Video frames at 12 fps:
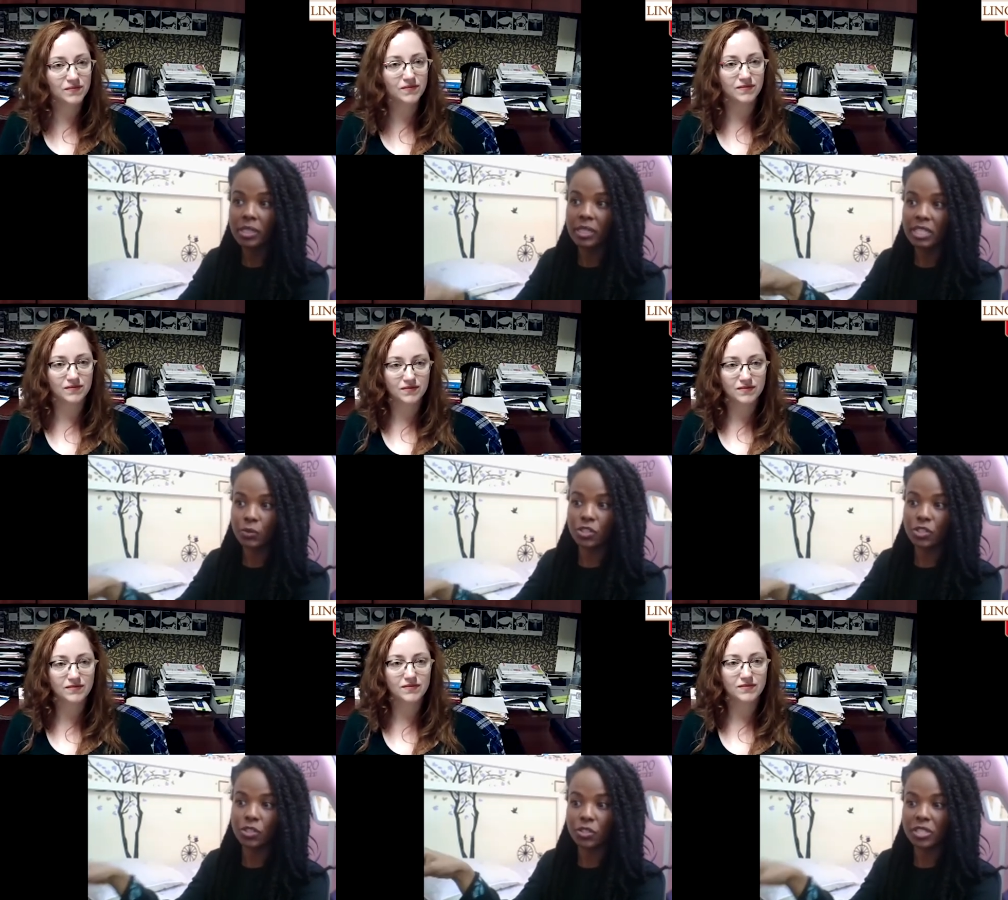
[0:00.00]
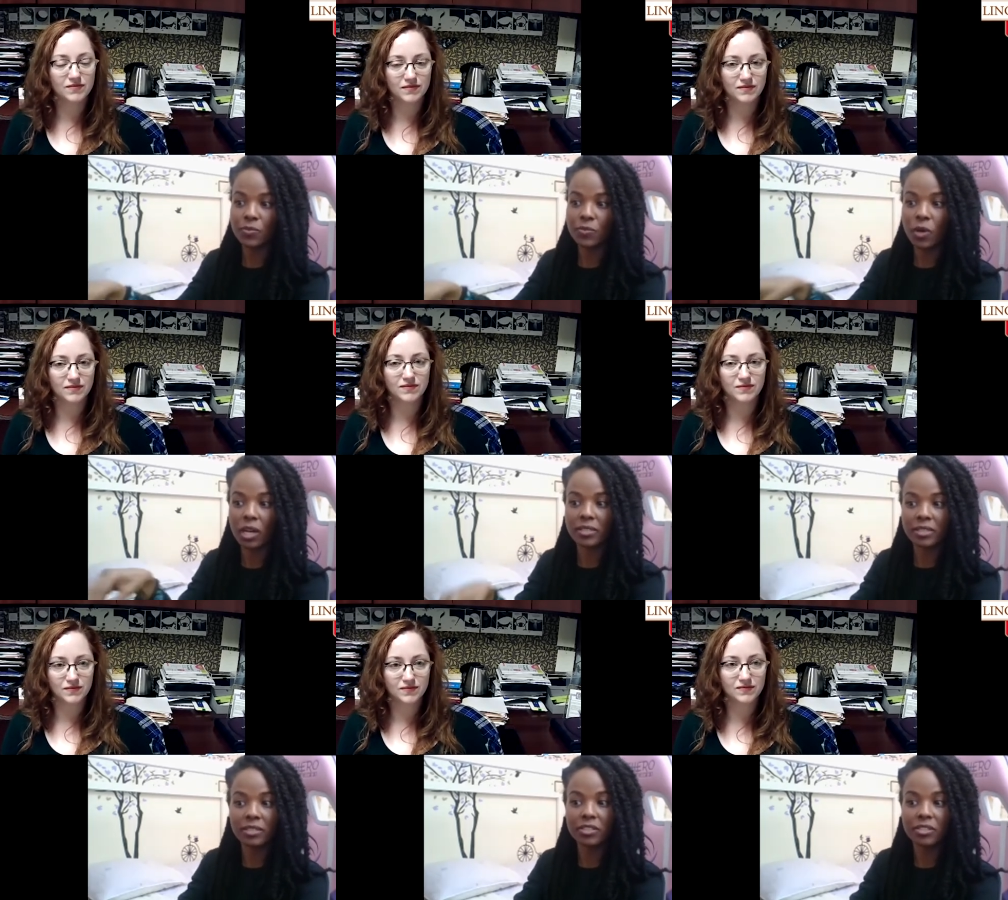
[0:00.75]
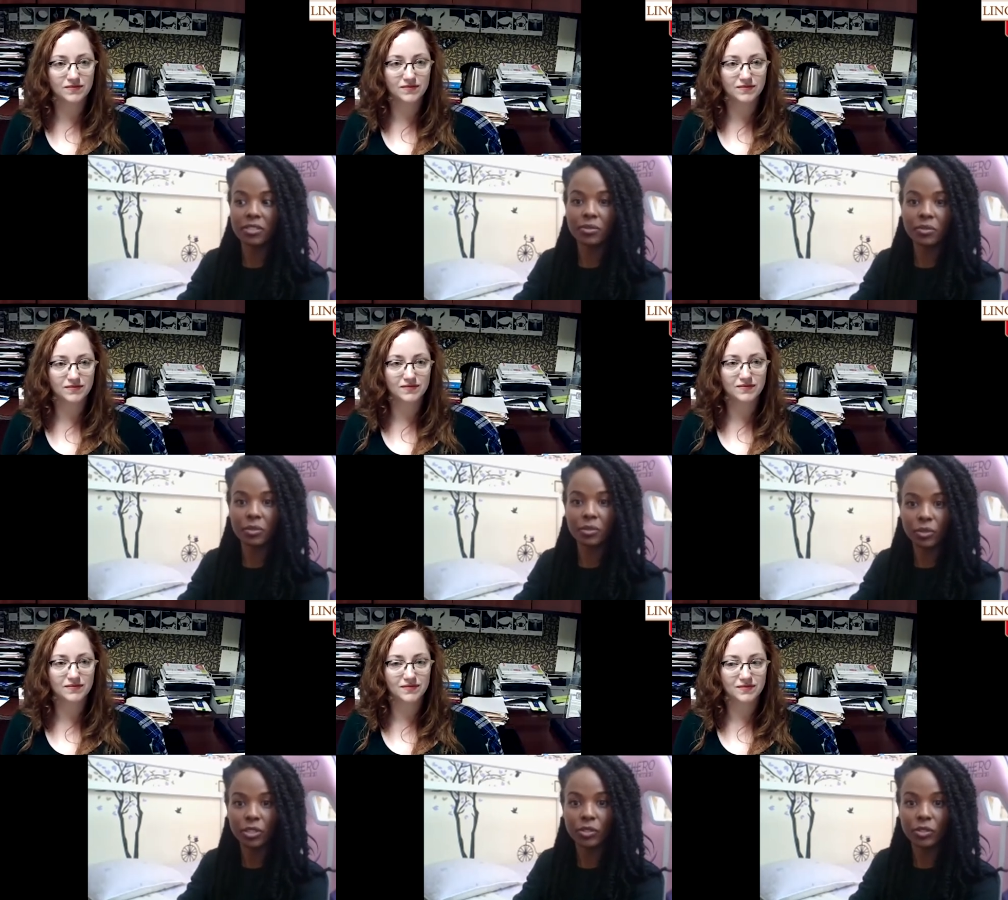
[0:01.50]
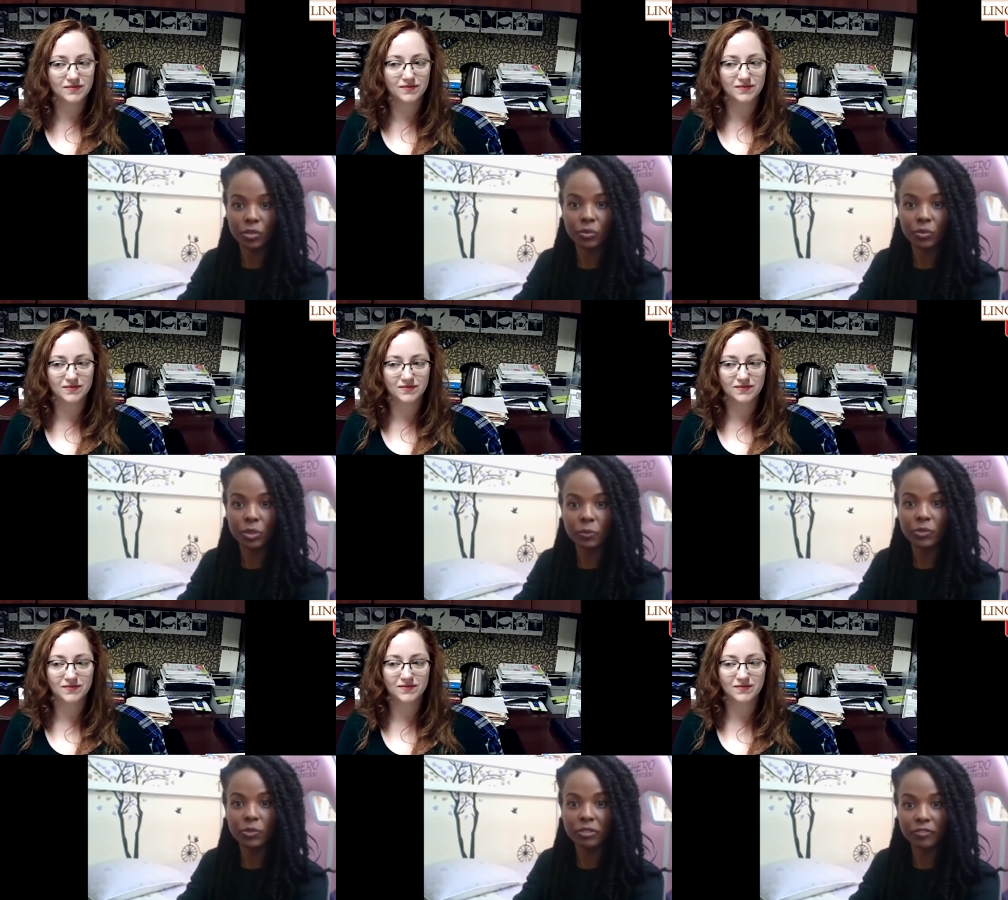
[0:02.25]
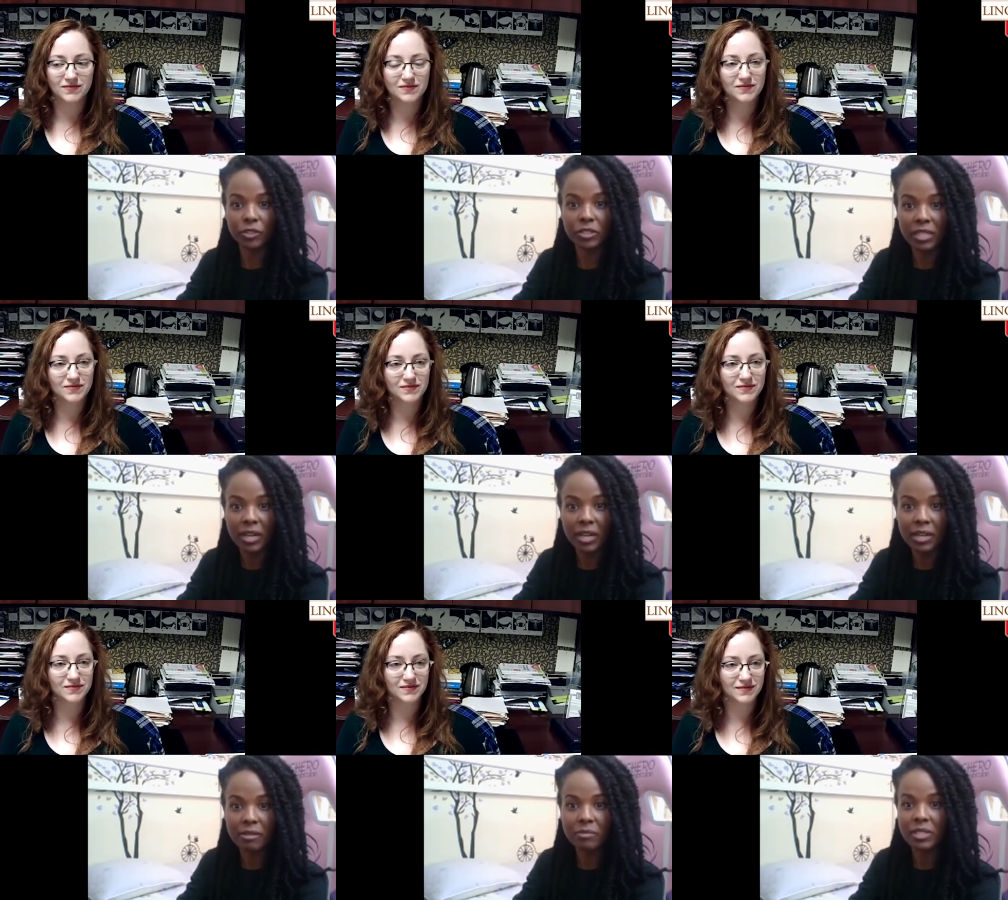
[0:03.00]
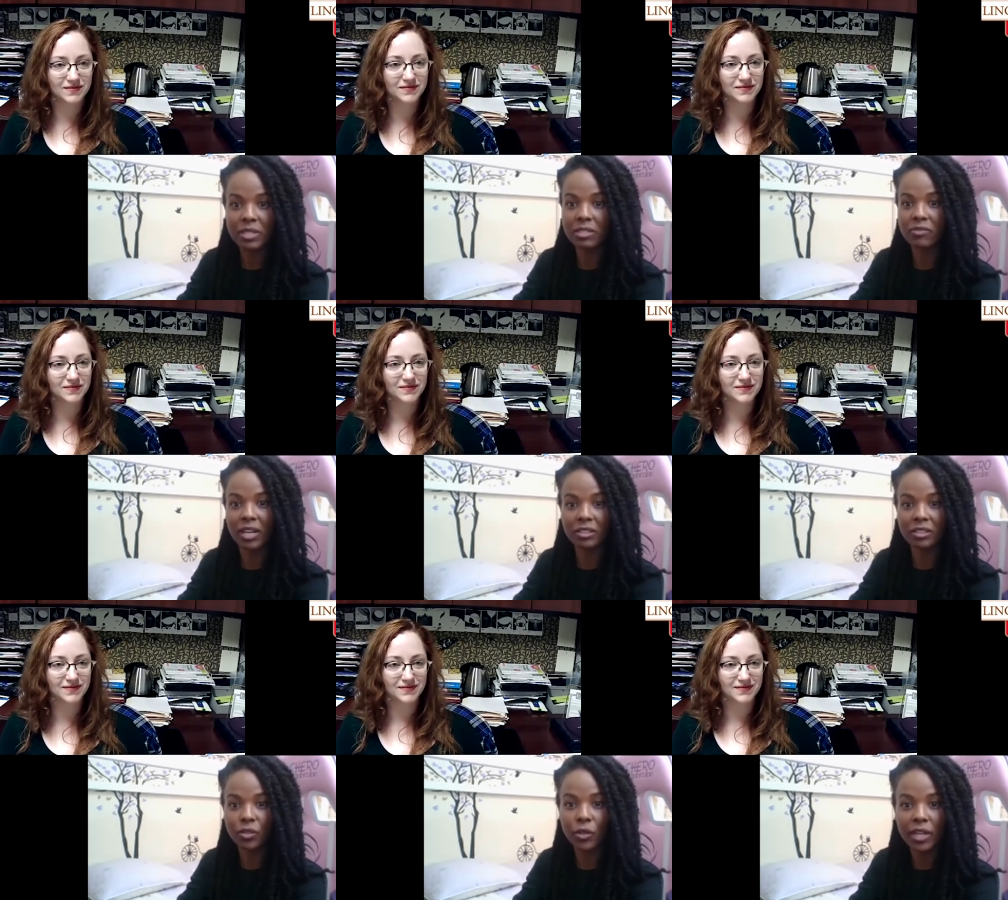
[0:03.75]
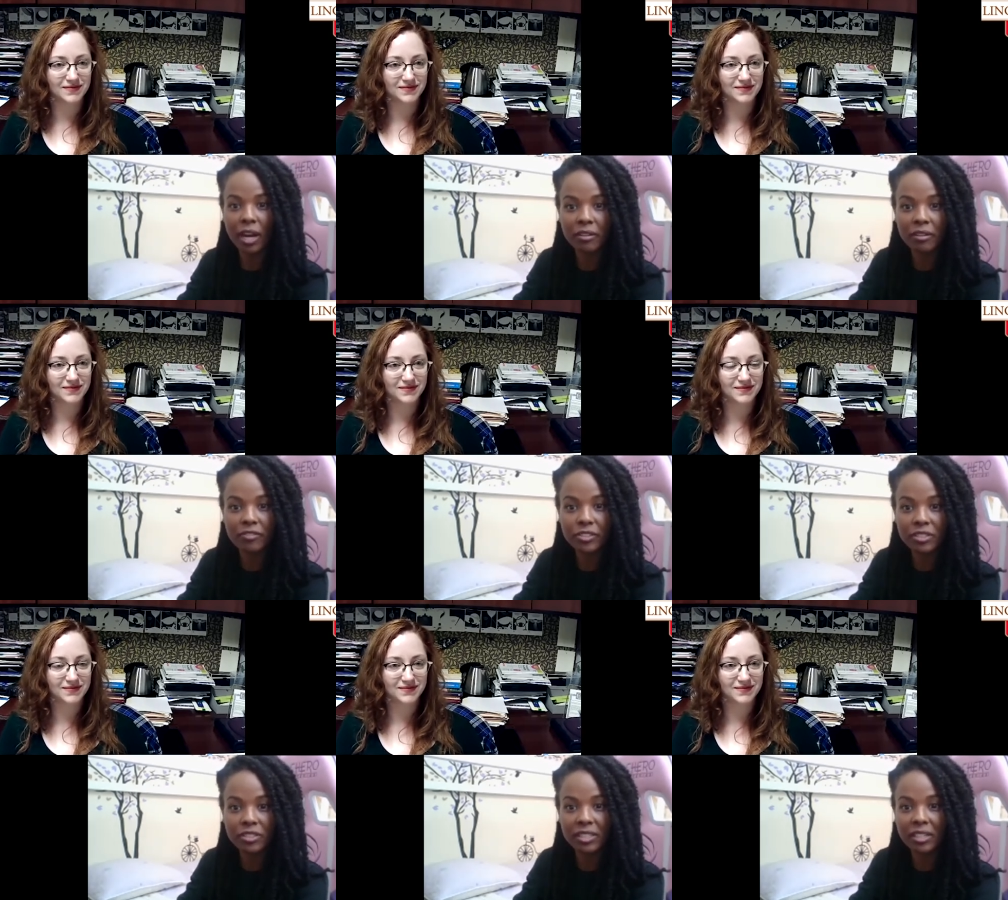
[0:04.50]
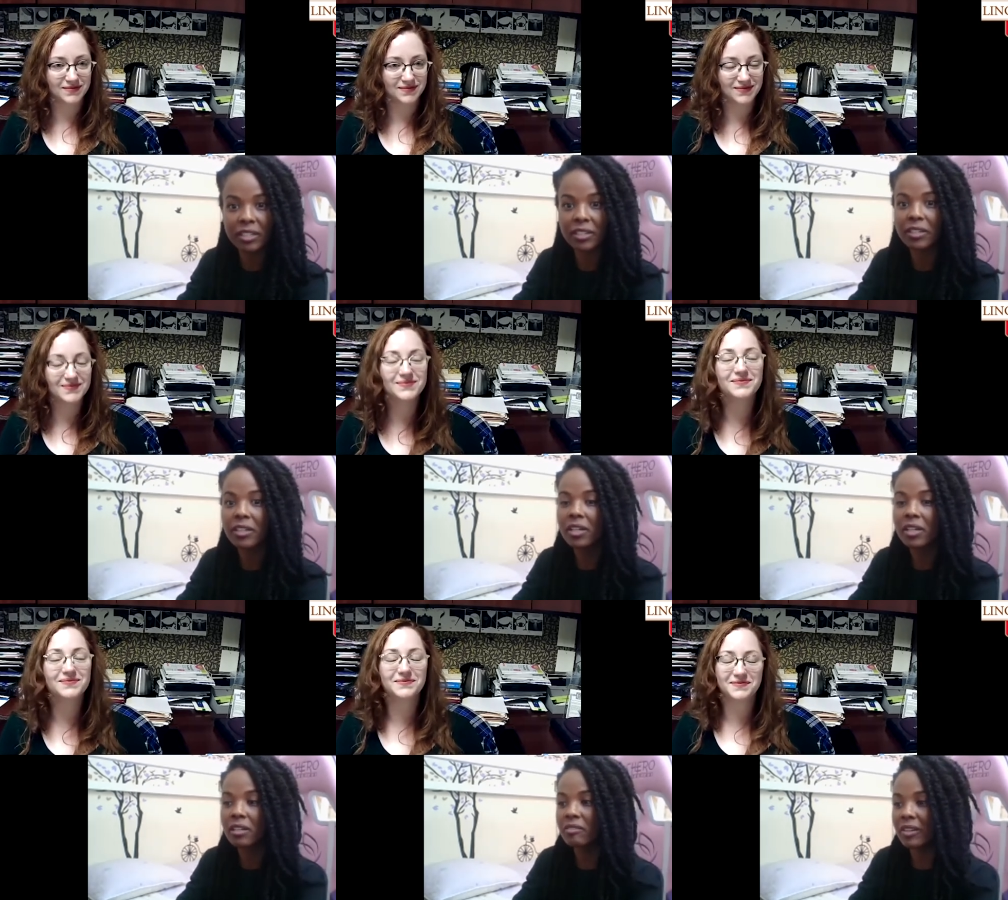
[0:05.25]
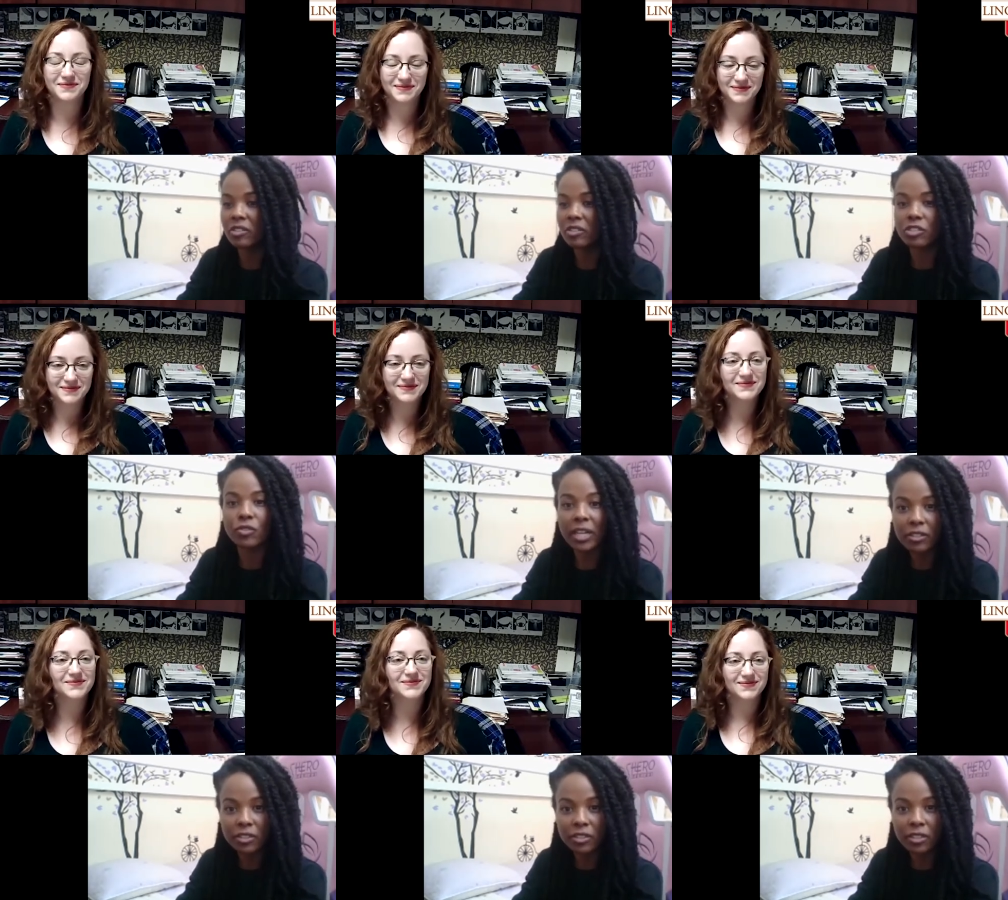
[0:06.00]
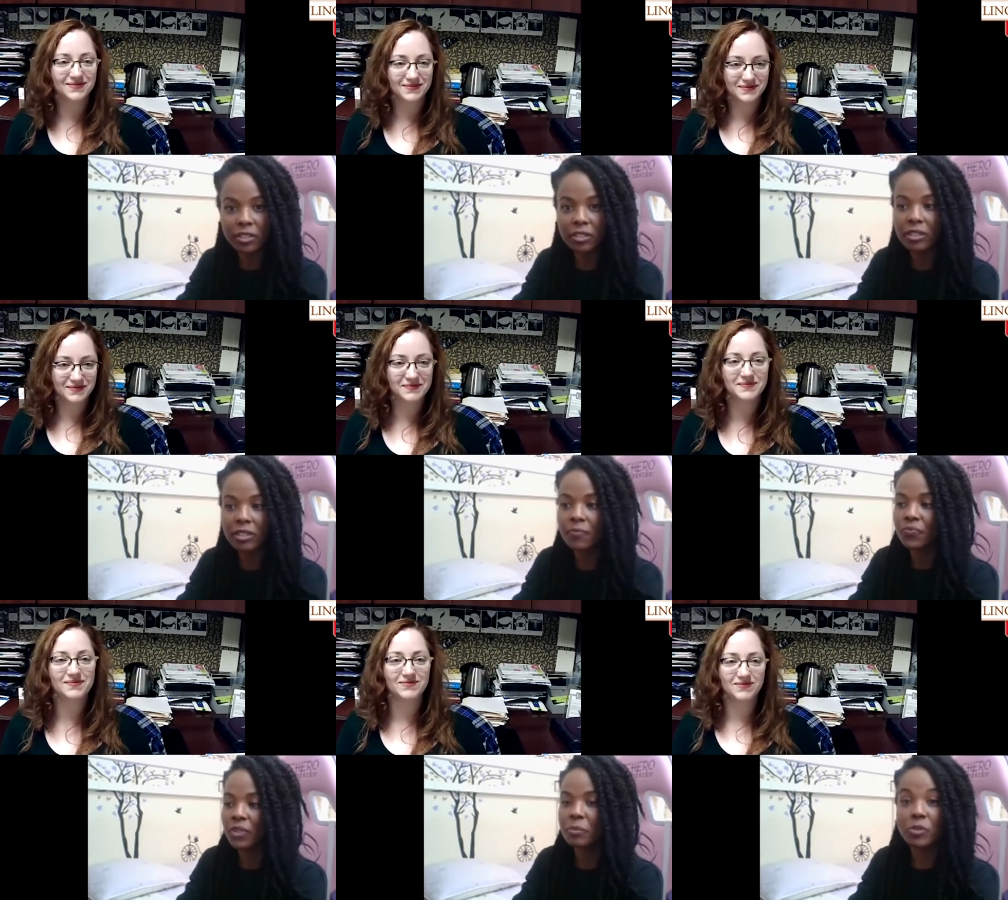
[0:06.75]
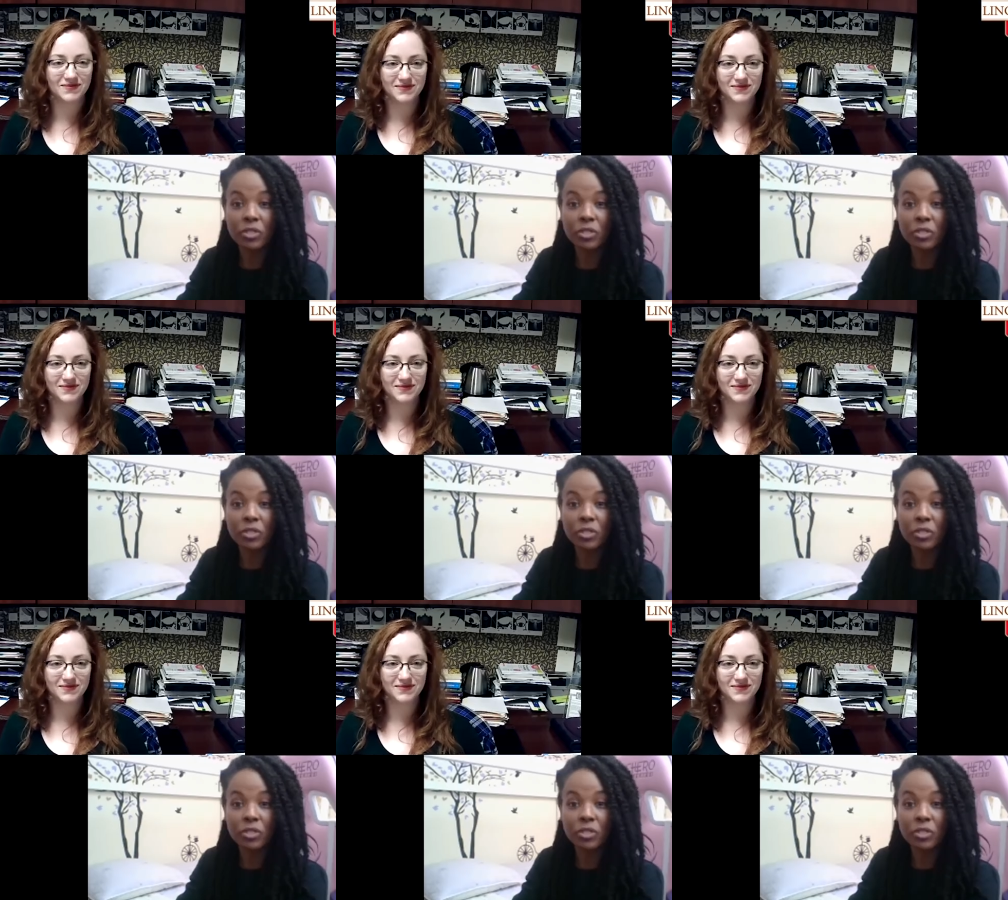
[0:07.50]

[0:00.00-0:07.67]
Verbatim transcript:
Speaker 1: is when Jersey walks into the rehearsal room for the first time, and you've got the choreographers there, you've got the director, the music